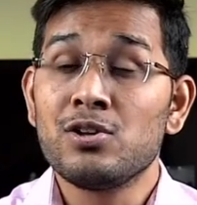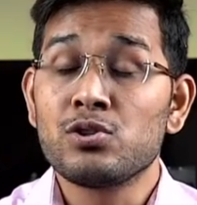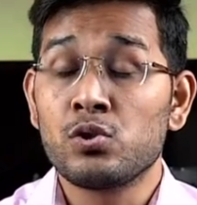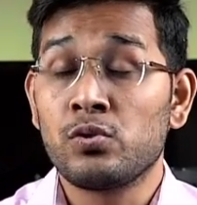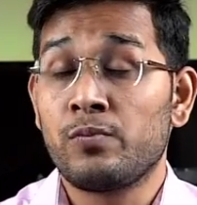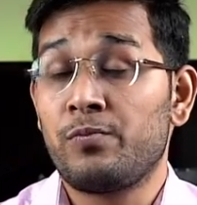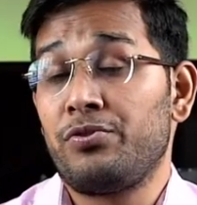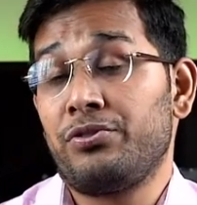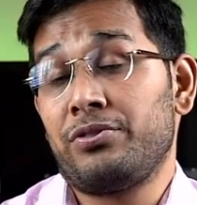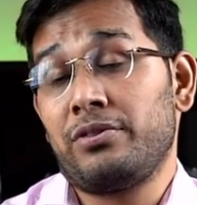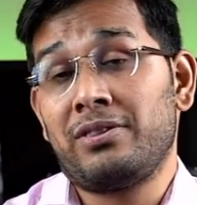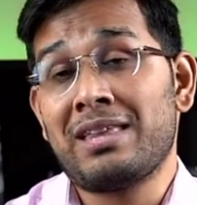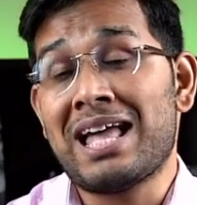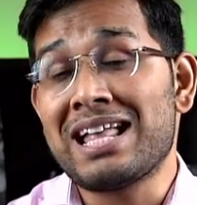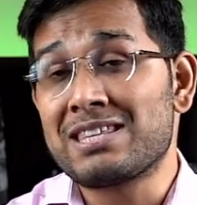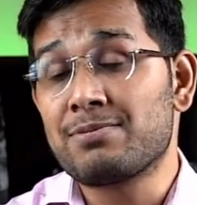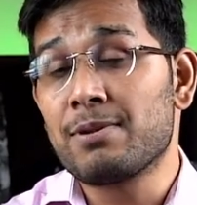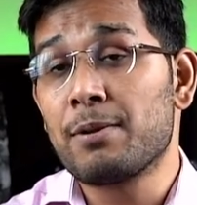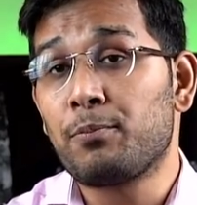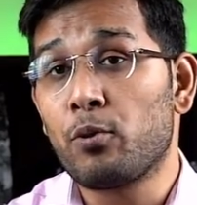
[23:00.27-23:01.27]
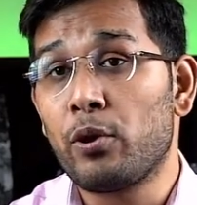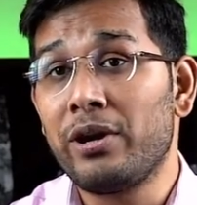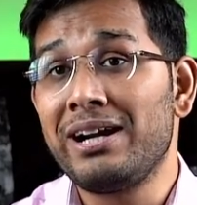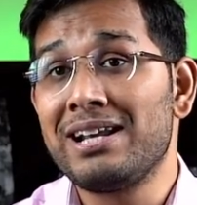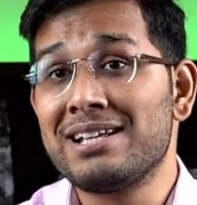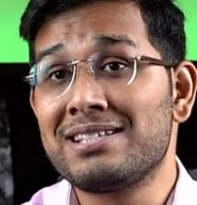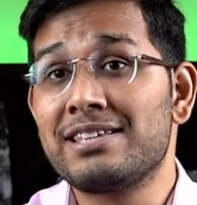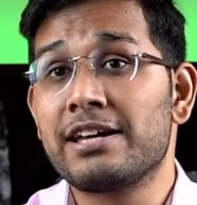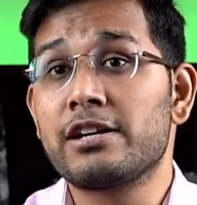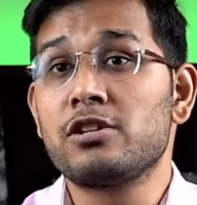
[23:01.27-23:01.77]
So that's my point,
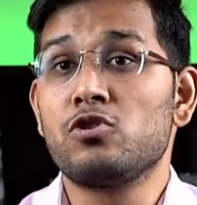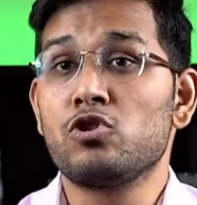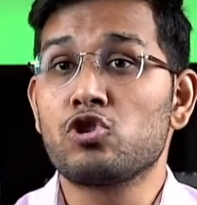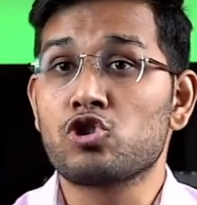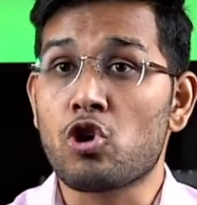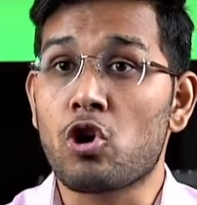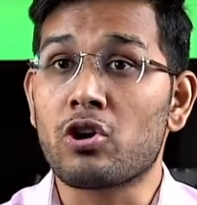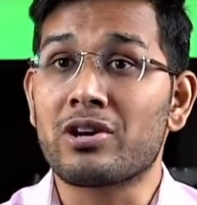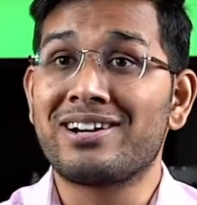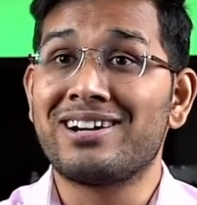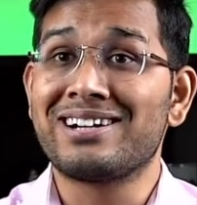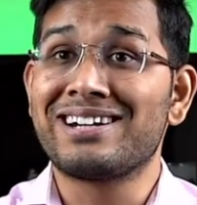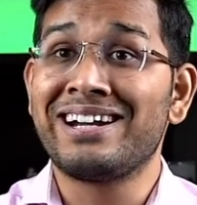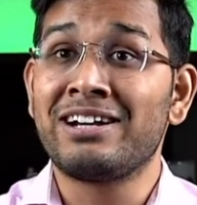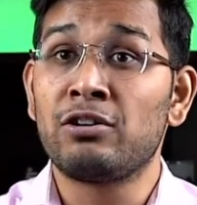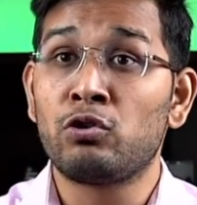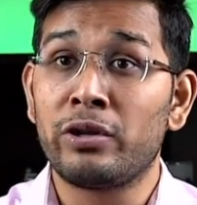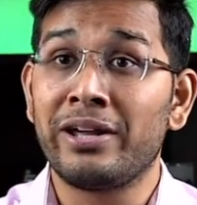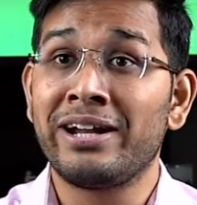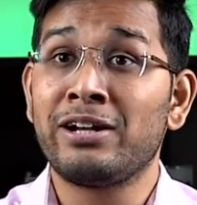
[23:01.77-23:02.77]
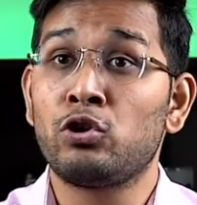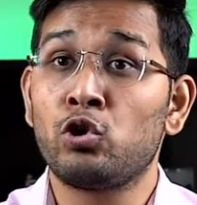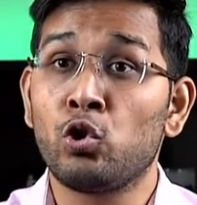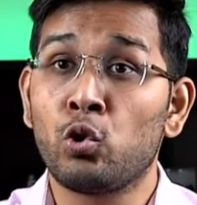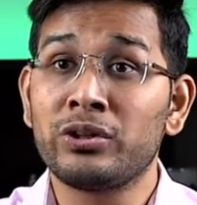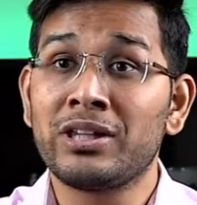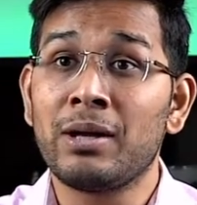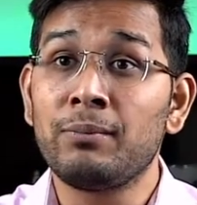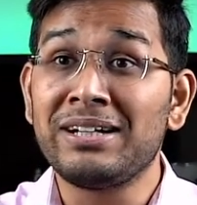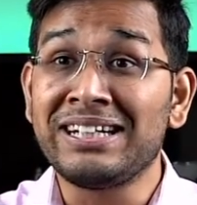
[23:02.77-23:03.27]
is there is no shortcut. It
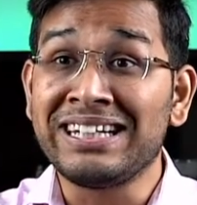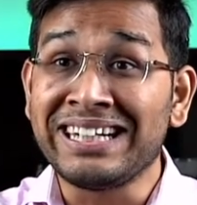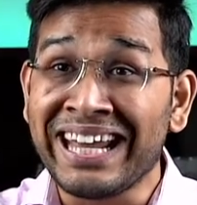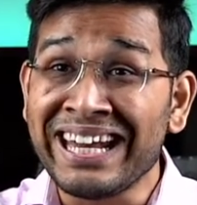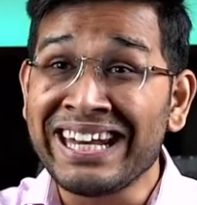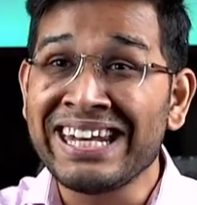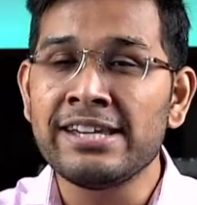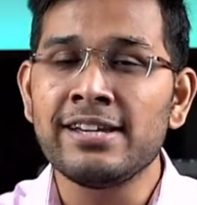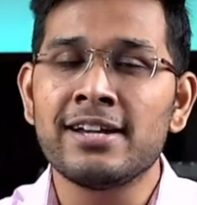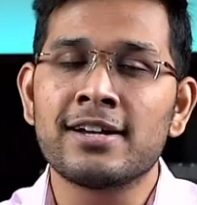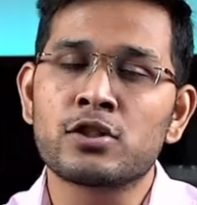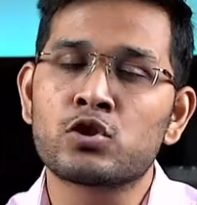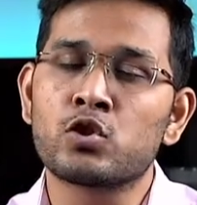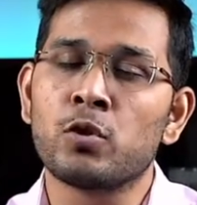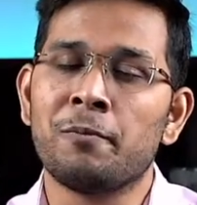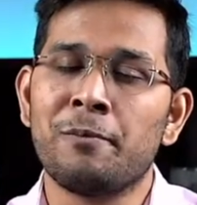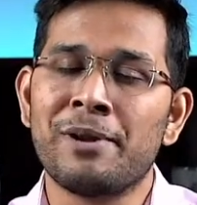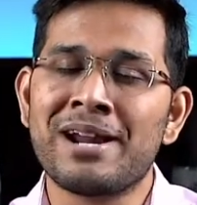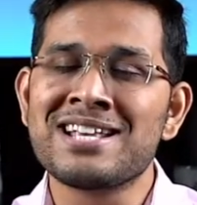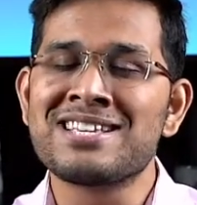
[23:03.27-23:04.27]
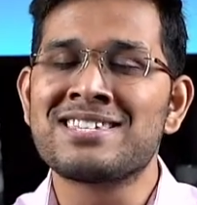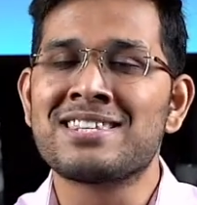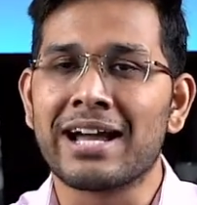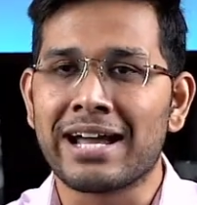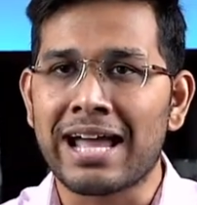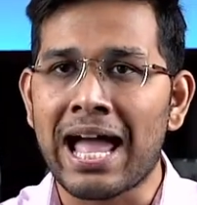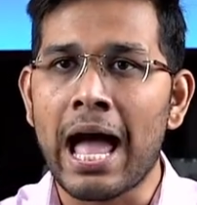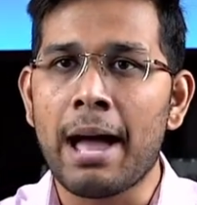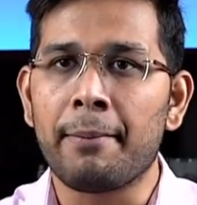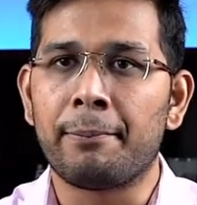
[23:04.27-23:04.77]
took them 10 years to bridge the
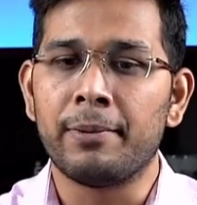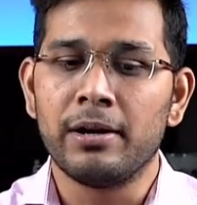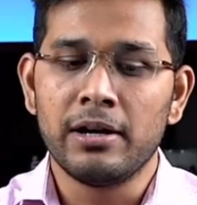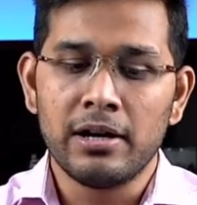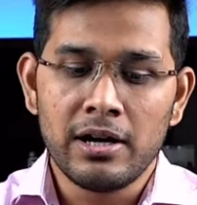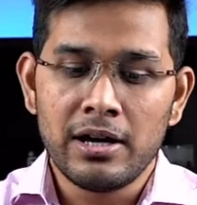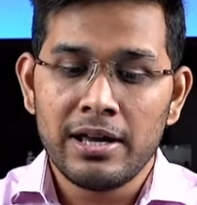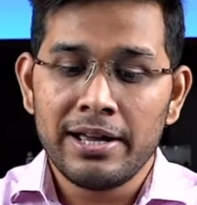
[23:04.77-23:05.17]
gap.